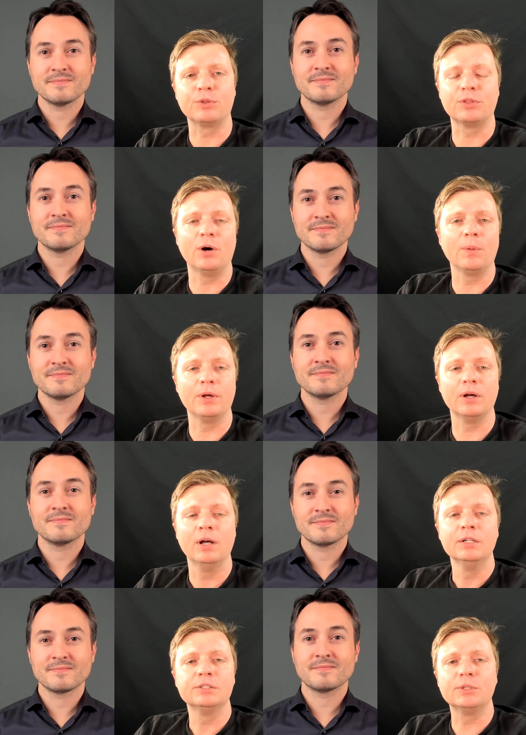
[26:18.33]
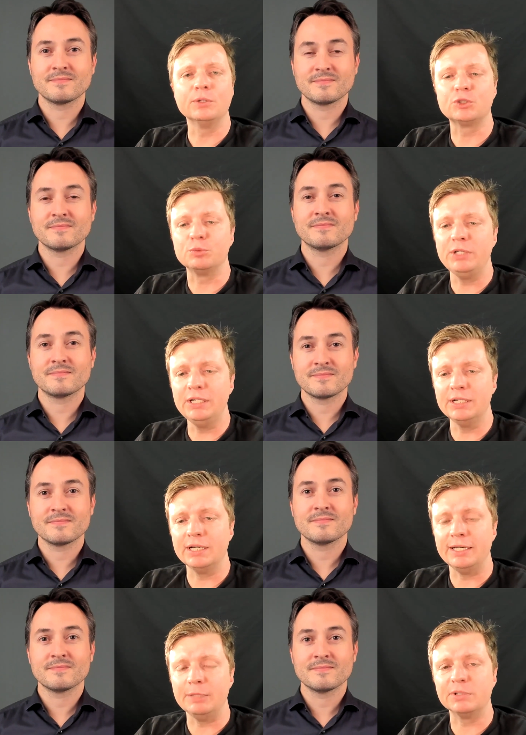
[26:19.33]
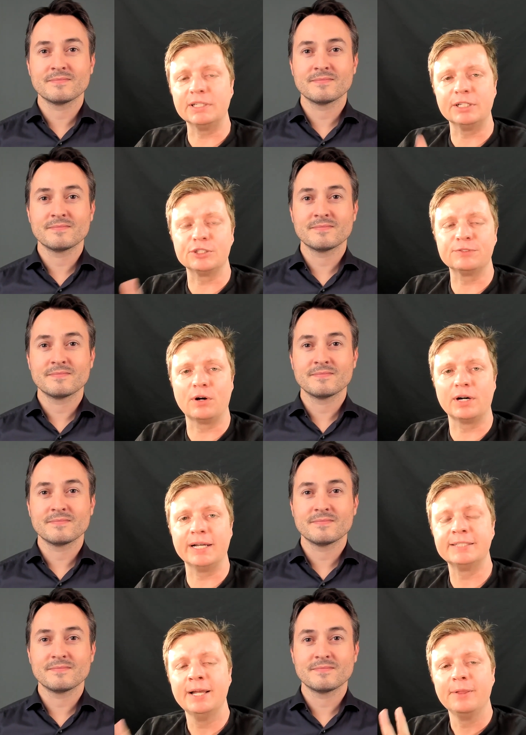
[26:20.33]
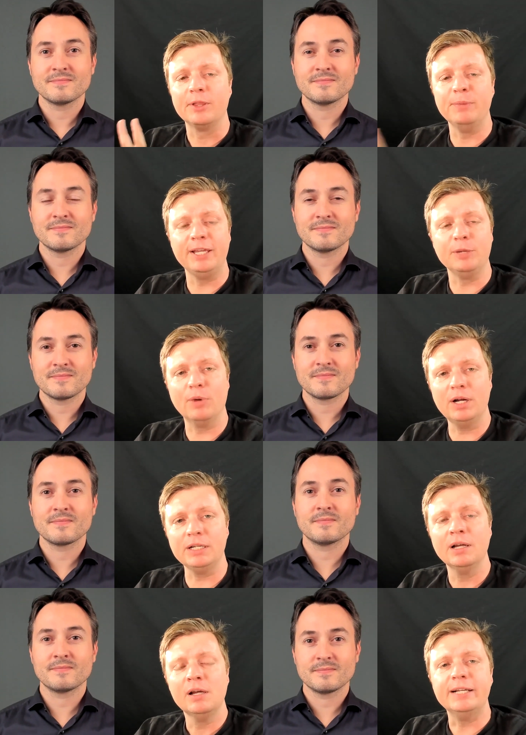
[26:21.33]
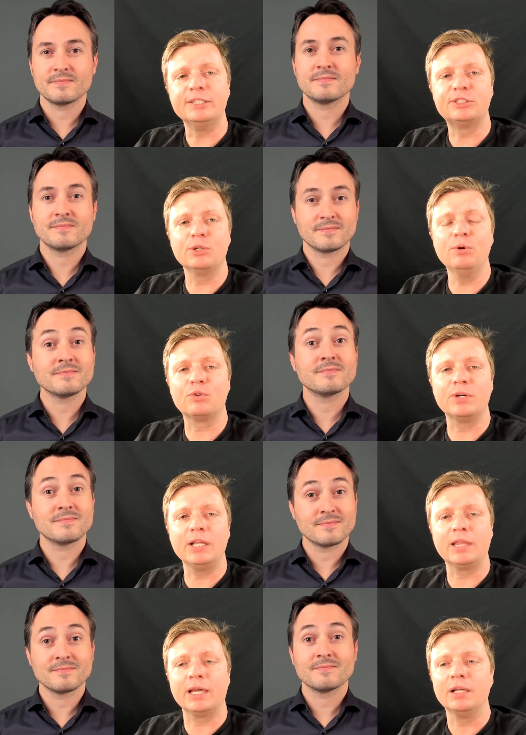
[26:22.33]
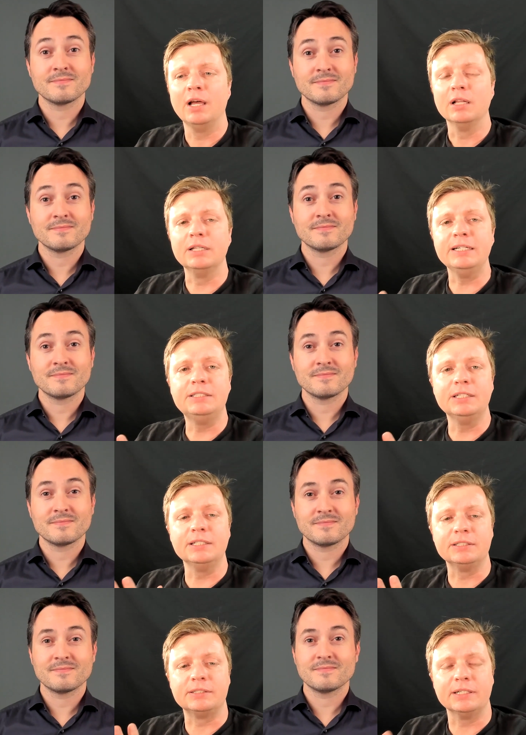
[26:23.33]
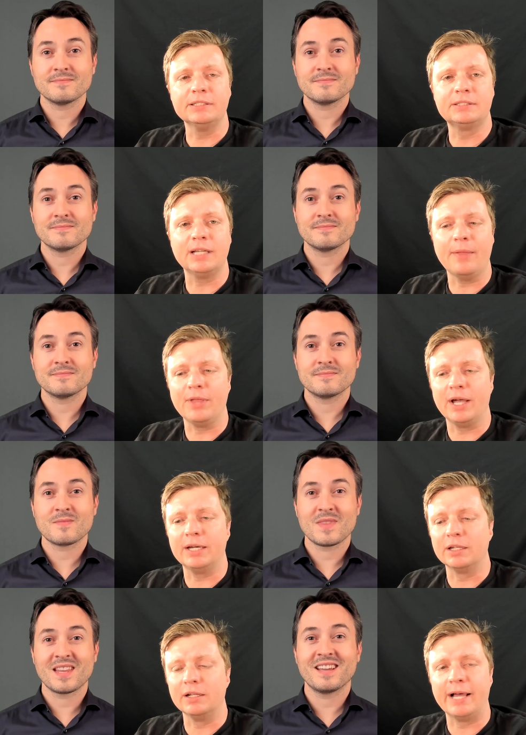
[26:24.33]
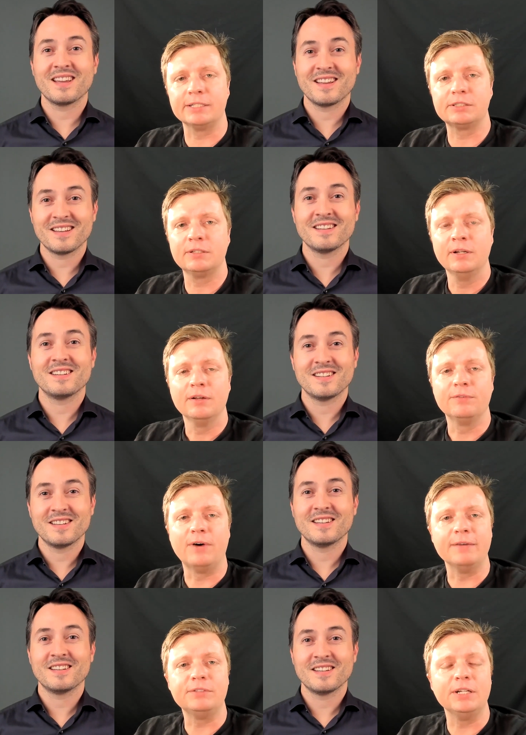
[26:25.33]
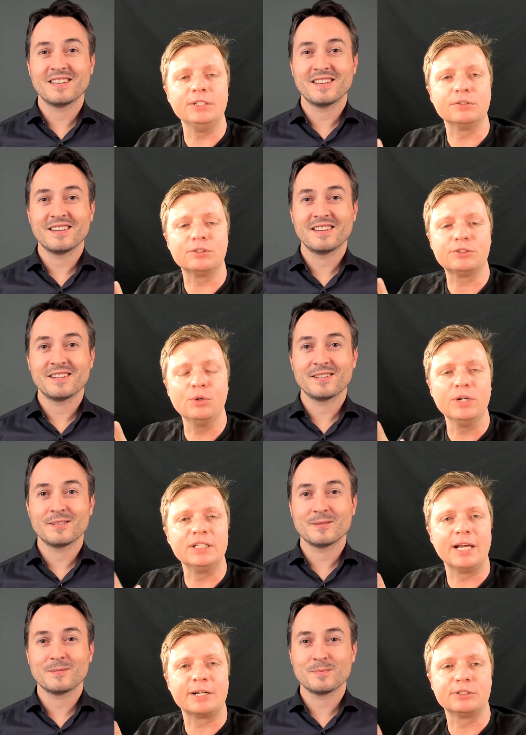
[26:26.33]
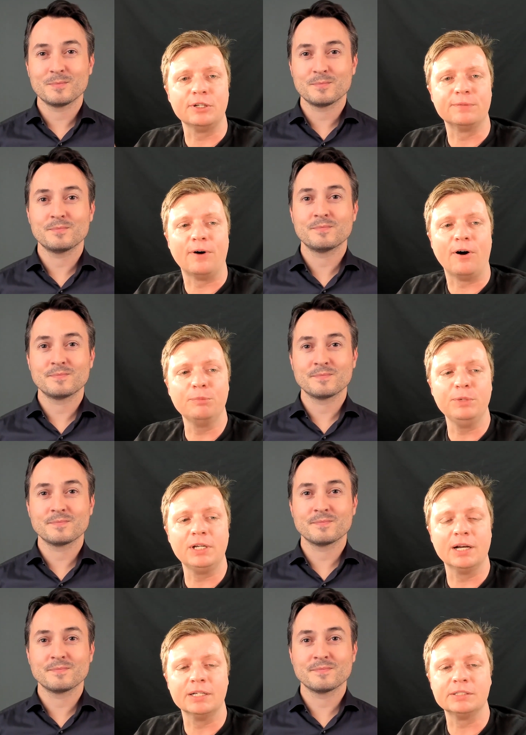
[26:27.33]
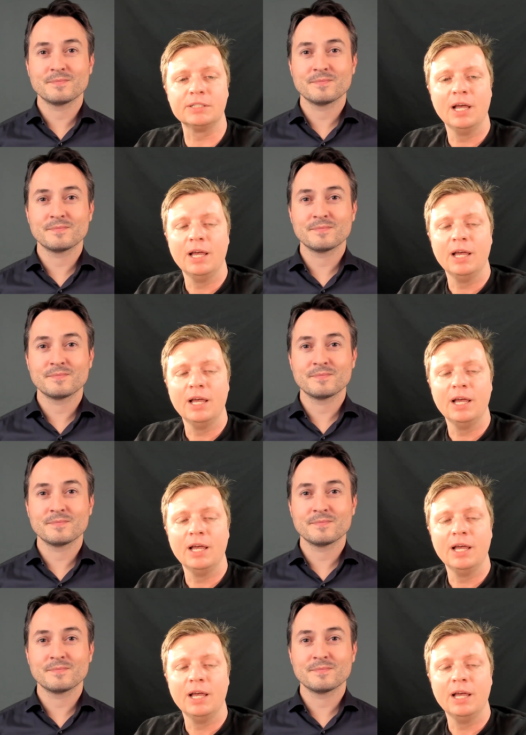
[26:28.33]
Speaker 1: with all the social media ing. But then as far as the making money, it's so great that LinkedIn exists and that in the last five, ten years or so, it's actually evolved because